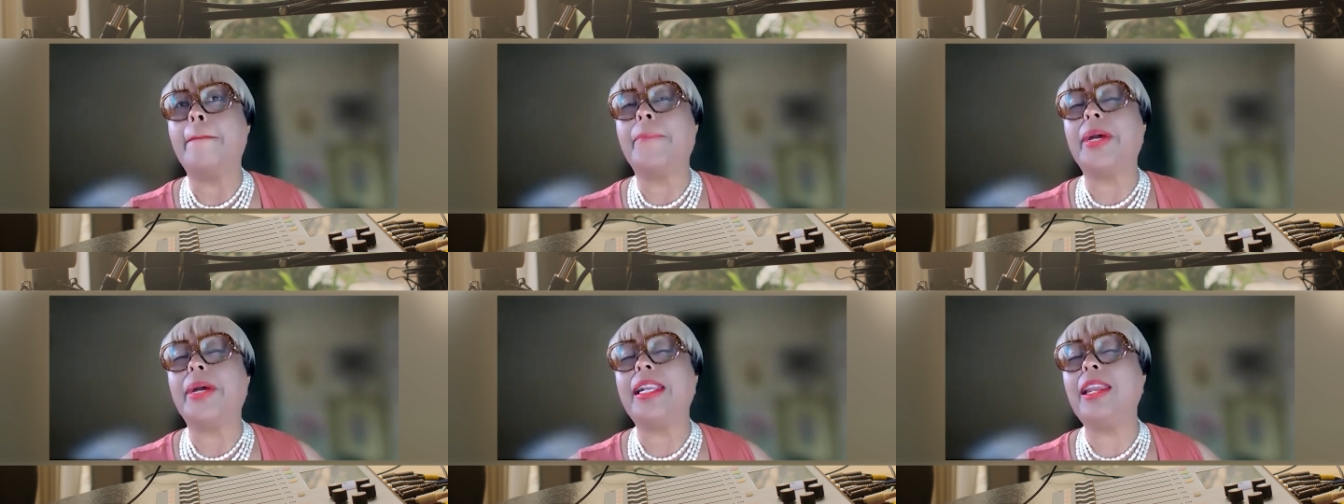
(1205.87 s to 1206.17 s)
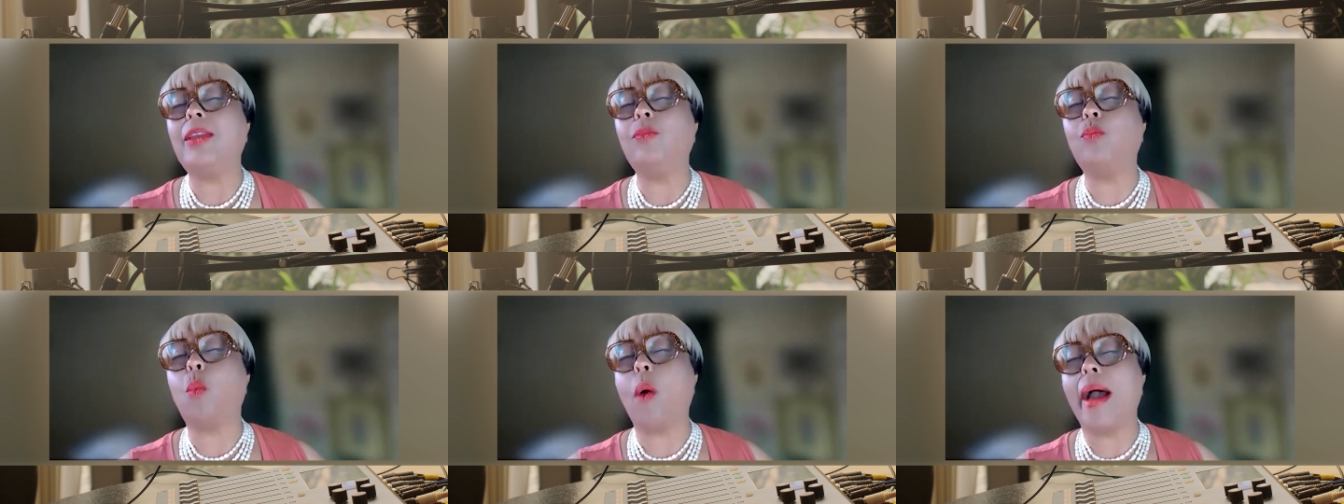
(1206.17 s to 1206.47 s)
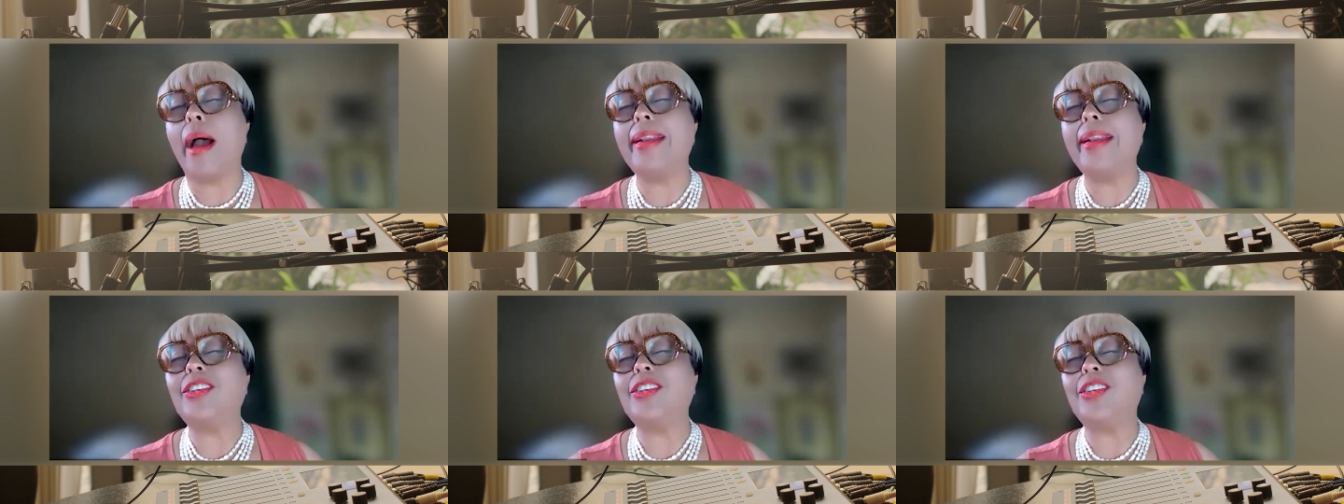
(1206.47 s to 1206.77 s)
but he
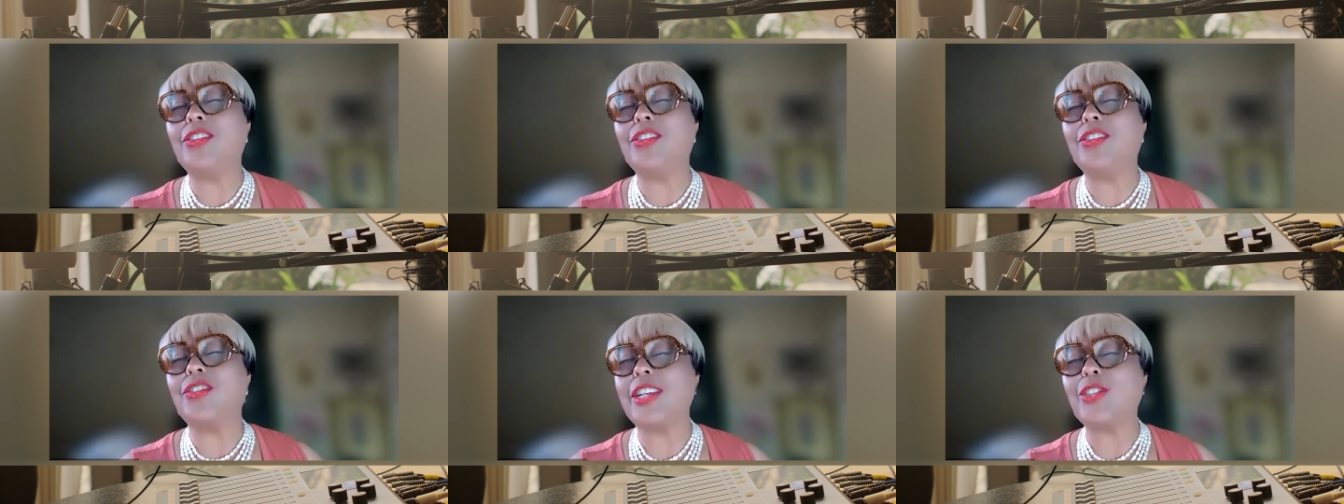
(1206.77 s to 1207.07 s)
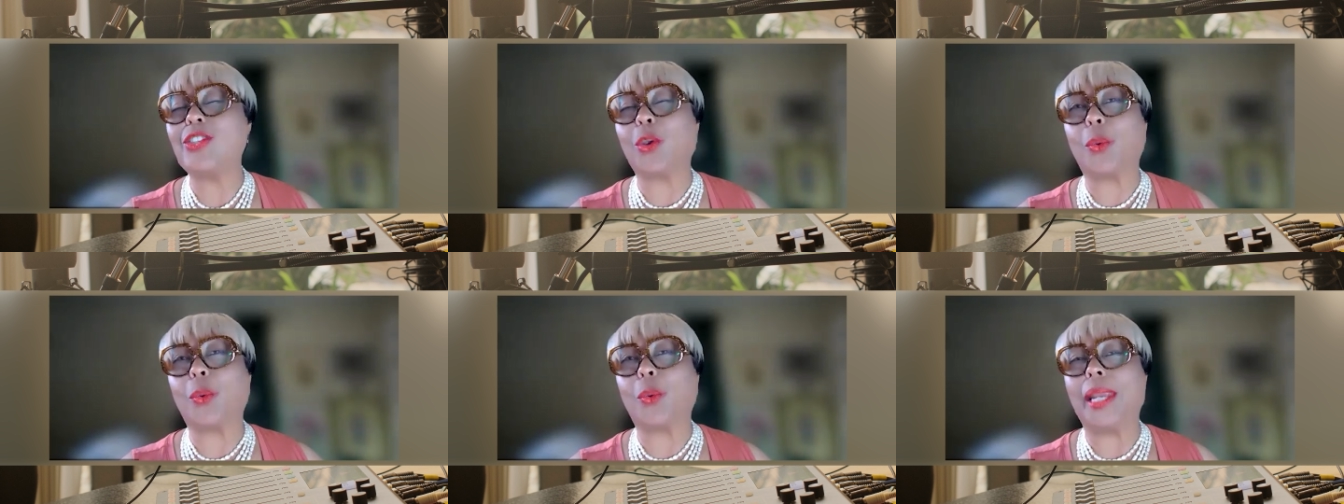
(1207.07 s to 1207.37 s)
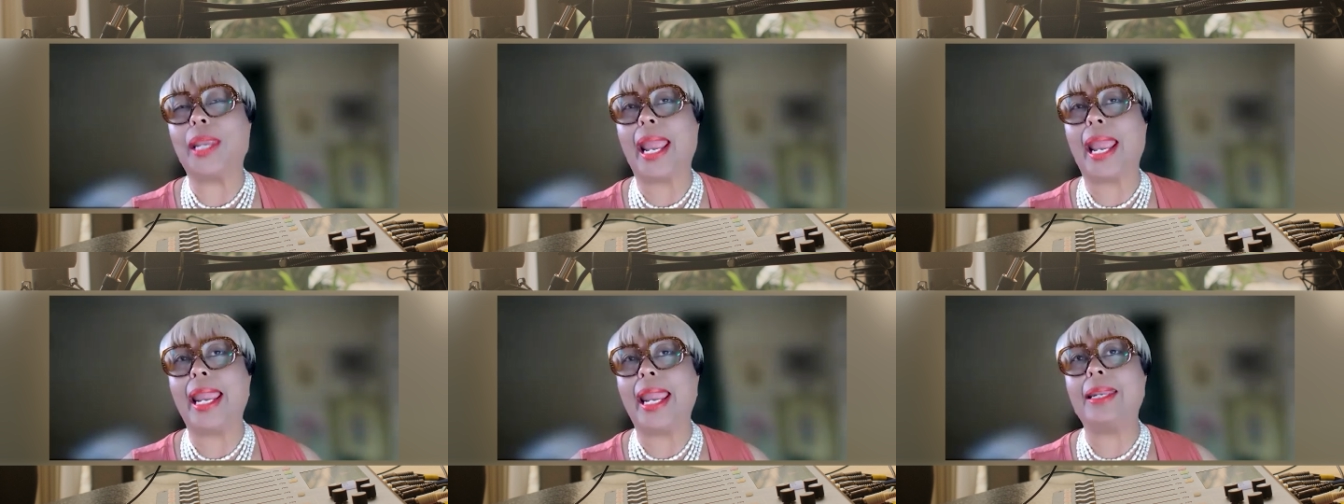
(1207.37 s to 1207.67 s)
wanted to just
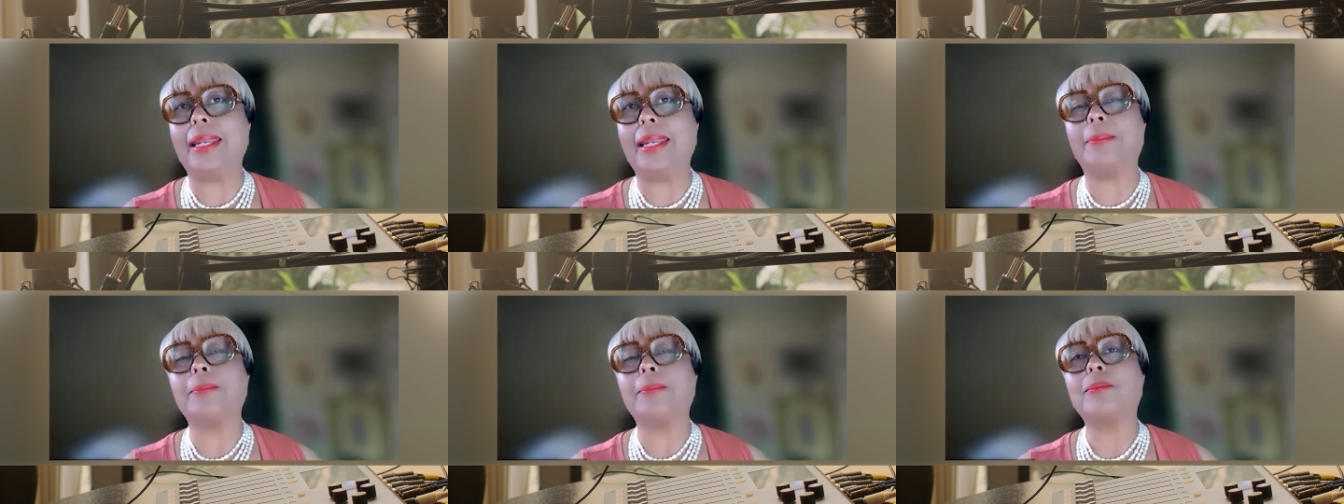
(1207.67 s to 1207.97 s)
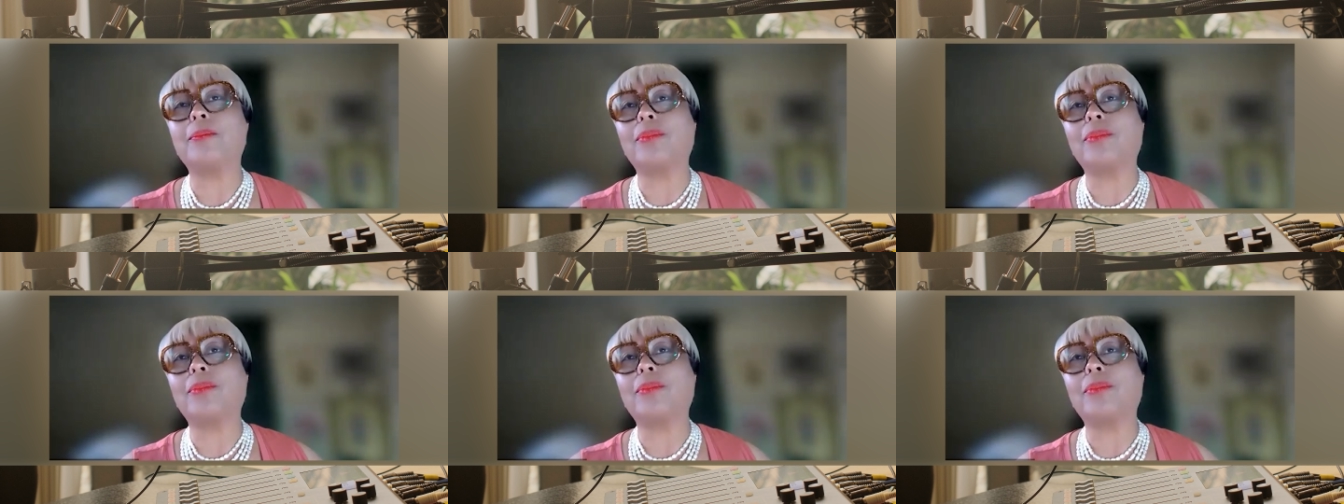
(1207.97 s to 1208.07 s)
create